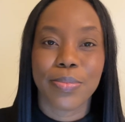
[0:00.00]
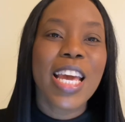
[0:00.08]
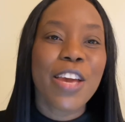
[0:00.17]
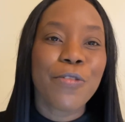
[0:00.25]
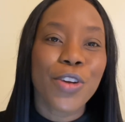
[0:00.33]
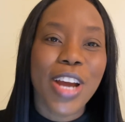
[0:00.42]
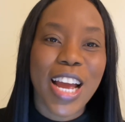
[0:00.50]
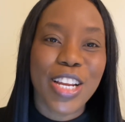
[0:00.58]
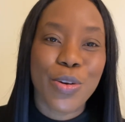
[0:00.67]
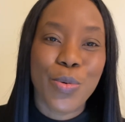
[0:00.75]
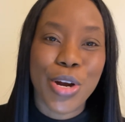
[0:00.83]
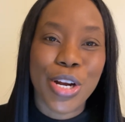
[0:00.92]
If you're adding
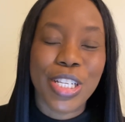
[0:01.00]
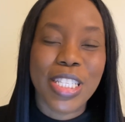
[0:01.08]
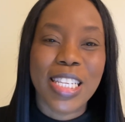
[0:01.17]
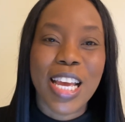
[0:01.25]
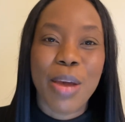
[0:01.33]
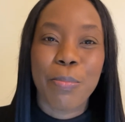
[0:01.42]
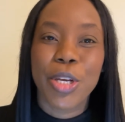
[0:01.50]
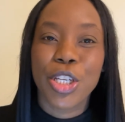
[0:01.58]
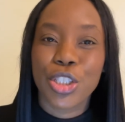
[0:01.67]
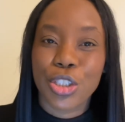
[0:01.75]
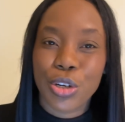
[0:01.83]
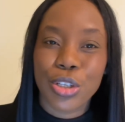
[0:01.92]
words, be
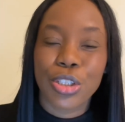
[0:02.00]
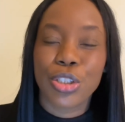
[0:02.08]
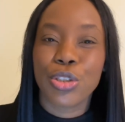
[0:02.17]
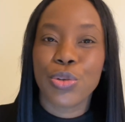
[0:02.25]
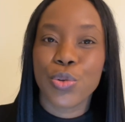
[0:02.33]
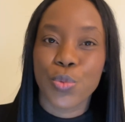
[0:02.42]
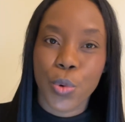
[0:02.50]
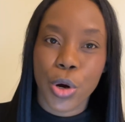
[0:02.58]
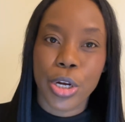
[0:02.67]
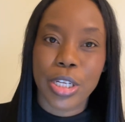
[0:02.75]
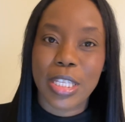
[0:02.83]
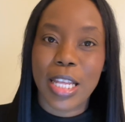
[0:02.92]
sure to choose
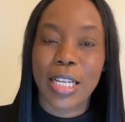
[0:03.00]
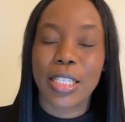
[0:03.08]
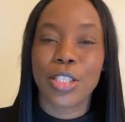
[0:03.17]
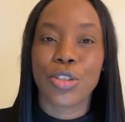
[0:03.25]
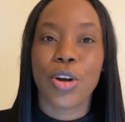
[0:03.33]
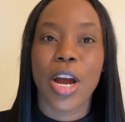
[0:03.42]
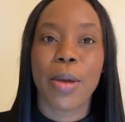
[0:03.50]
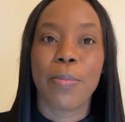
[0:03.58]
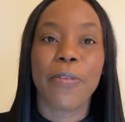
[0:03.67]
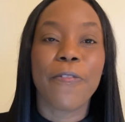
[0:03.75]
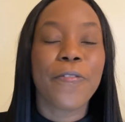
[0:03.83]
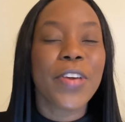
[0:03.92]
words that describe
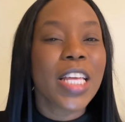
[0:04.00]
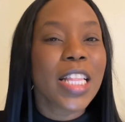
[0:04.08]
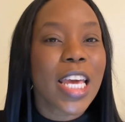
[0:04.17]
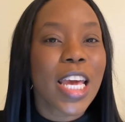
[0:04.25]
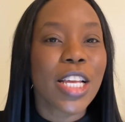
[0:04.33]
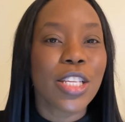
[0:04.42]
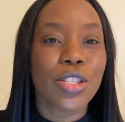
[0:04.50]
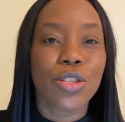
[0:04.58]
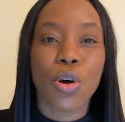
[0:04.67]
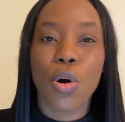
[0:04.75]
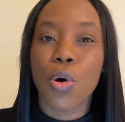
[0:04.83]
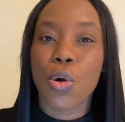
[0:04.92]
feelings
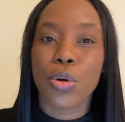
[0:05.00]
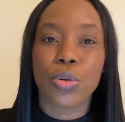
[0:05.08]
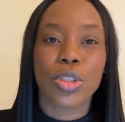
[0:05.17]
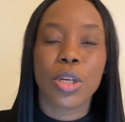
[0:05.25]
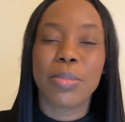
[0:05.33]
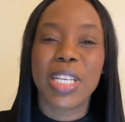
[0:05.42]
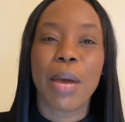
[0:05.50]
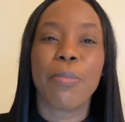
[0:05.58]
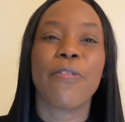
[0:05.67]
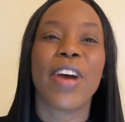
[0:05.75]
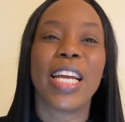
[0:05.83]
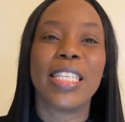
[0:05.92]
or some type of
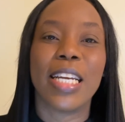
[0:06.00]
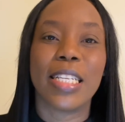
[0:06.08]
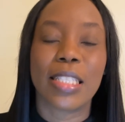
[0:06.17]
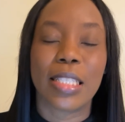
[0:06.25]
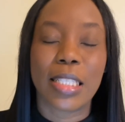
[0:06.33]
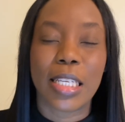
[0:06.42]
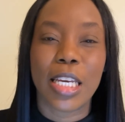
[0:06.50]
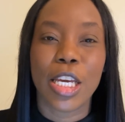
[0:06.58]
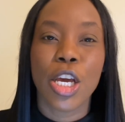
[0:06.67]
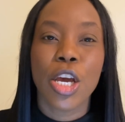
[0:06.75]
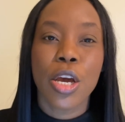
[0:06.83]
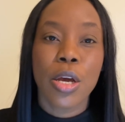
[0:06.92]
identity.
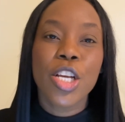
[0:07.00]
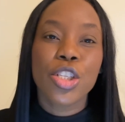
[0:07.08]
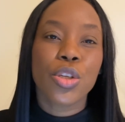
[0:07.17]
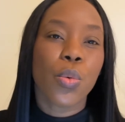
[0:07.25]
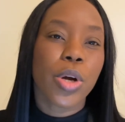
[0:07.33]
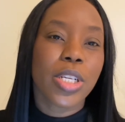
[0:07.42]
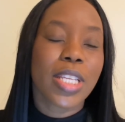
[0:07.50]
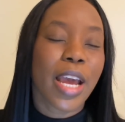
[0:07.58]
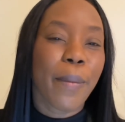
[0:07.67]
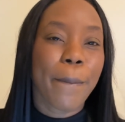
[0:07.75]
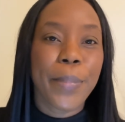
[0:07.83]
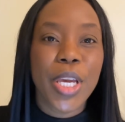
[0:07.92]
So words
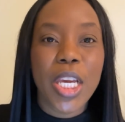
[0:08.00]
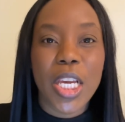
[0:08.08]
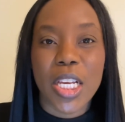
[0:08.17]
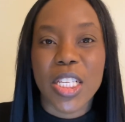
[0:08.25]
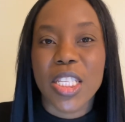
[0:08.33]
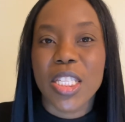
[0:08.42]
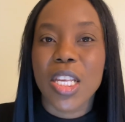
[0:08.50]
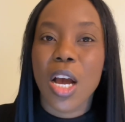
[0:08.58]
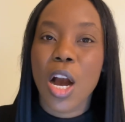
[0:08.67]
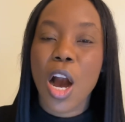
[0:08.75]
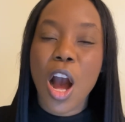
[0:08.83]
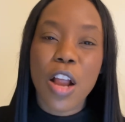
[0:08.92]
like peace,
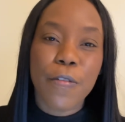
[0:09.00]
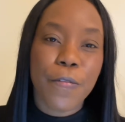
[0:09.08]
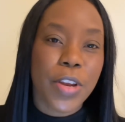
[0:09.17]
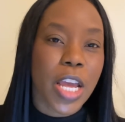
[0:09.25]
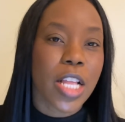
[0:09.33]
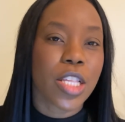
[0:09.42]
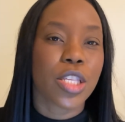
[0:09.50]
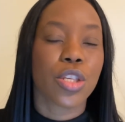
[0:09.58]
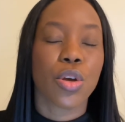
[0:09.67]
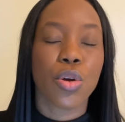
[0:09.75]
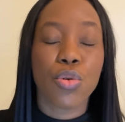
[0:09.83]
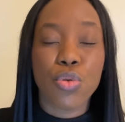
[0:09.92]
confidence,
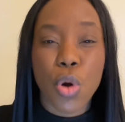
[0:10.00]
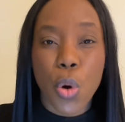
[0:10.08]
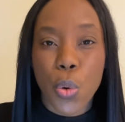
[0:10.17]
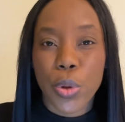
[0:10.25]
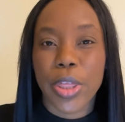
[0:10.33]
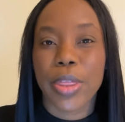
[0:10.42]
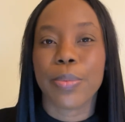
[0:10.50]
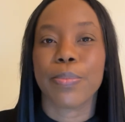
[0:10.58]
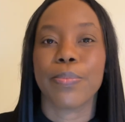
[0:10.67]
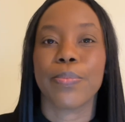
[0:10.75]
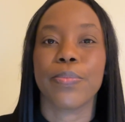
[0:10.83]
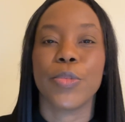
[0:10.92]
growth,
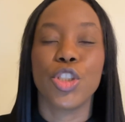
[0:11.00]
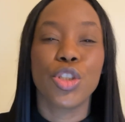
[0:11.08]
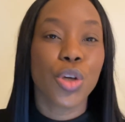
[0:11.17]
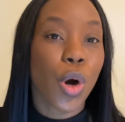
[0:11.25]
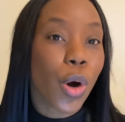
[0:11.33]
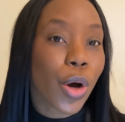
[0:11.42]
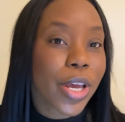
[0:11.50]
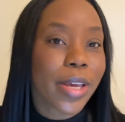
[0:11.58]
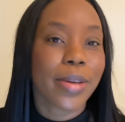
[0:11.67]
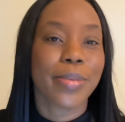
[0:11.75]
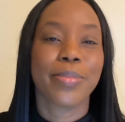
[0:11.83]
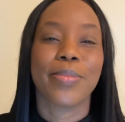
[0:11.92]
joy,
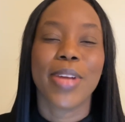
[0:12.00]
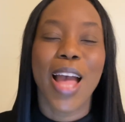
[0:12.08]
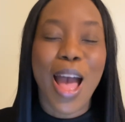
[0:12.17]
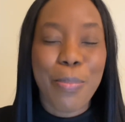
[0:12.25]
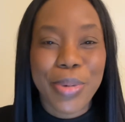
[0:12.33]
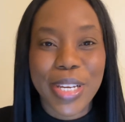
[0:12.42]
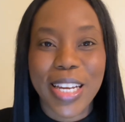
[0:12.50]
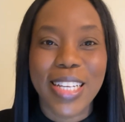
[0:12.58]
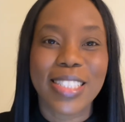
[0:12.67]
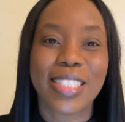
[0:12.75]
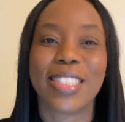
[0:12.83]
happiness.